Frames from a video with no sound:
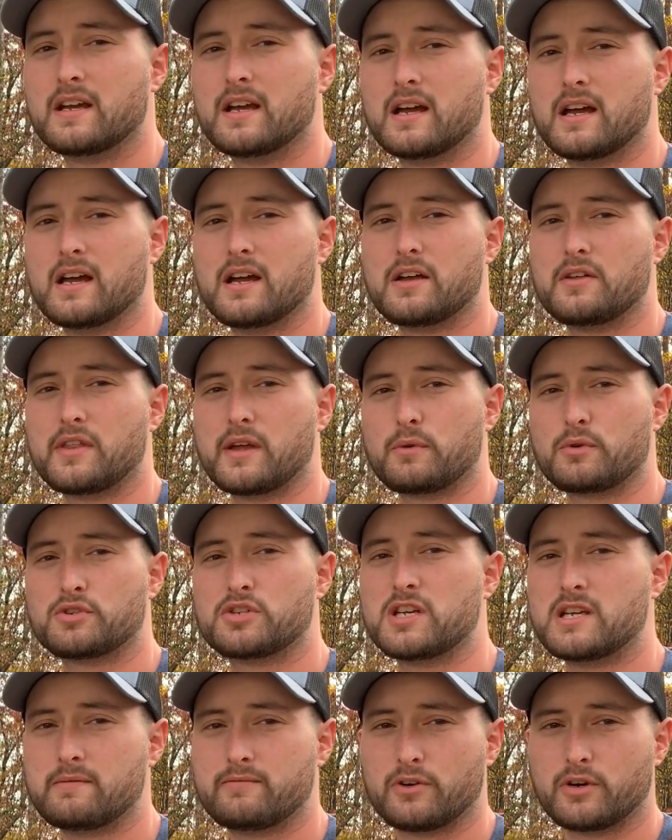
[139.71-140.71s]
They were
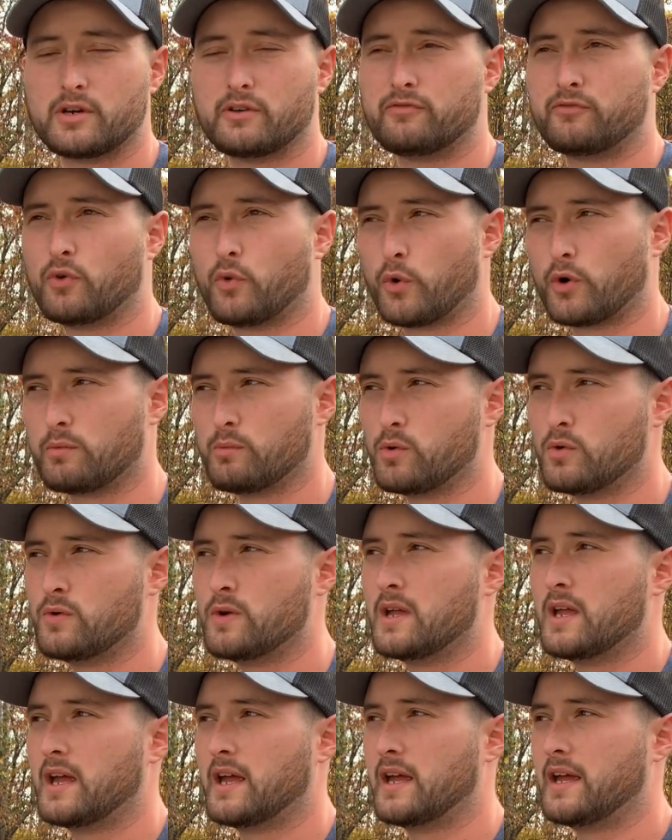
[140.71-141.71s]
cheap, very affordable,
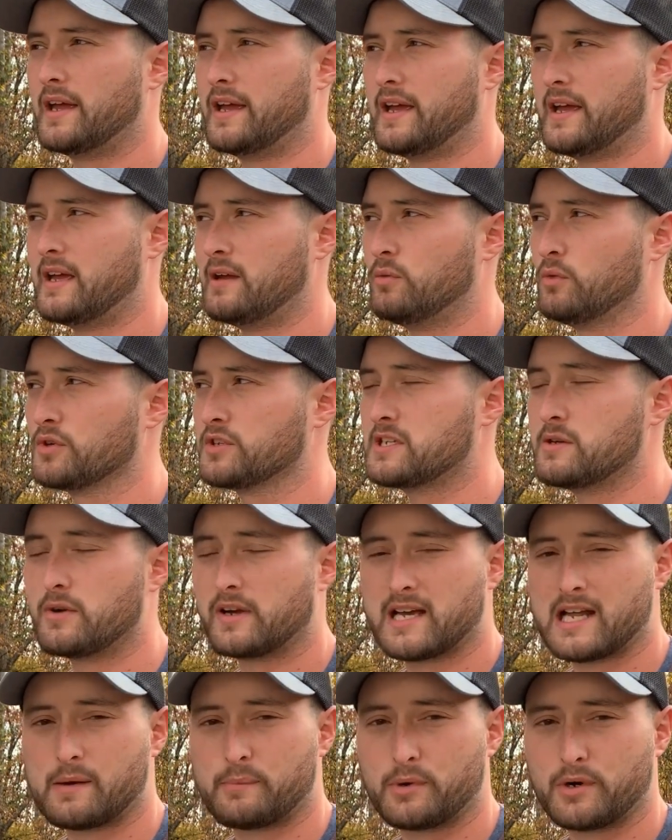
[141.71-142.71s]
and we'll see
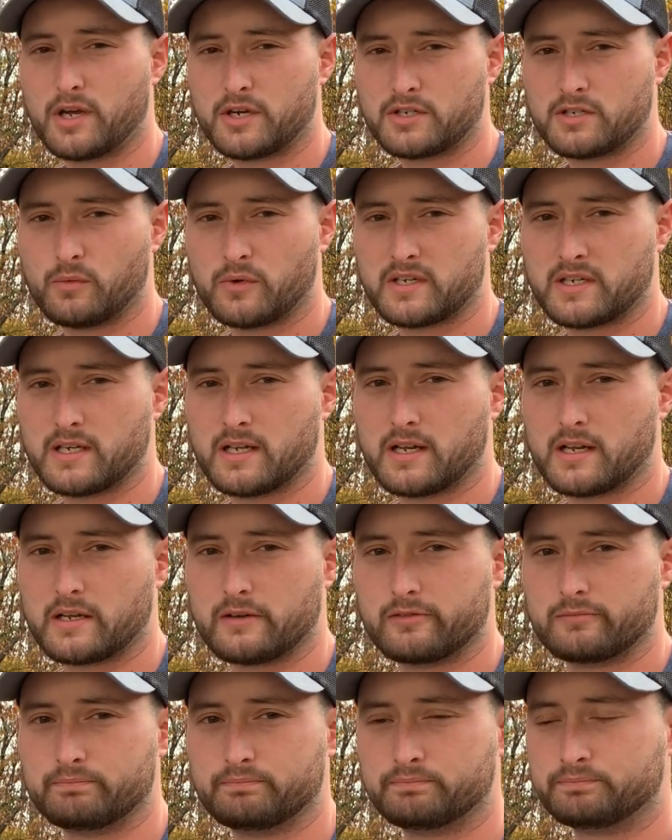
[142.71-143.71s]
what kind of production we can get out
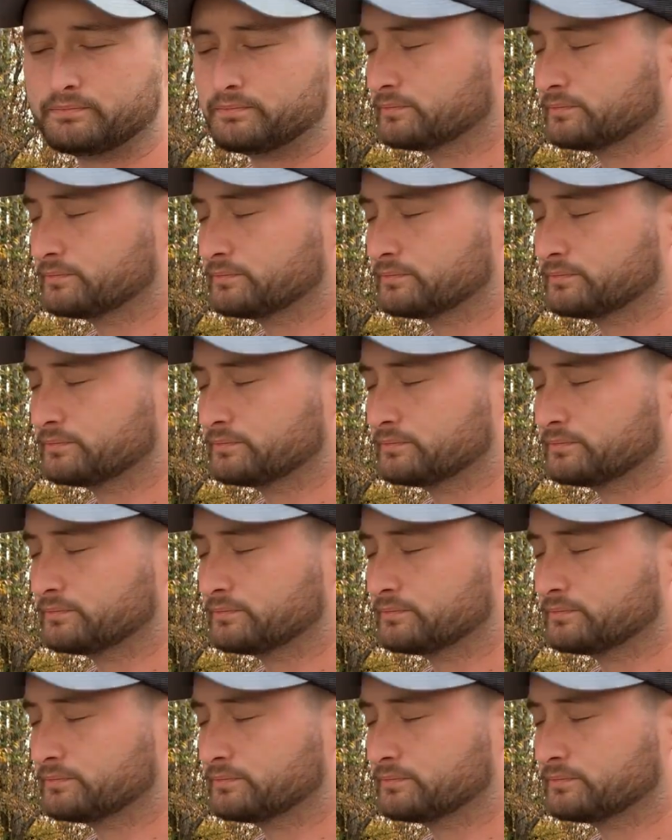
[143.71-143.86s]
of them.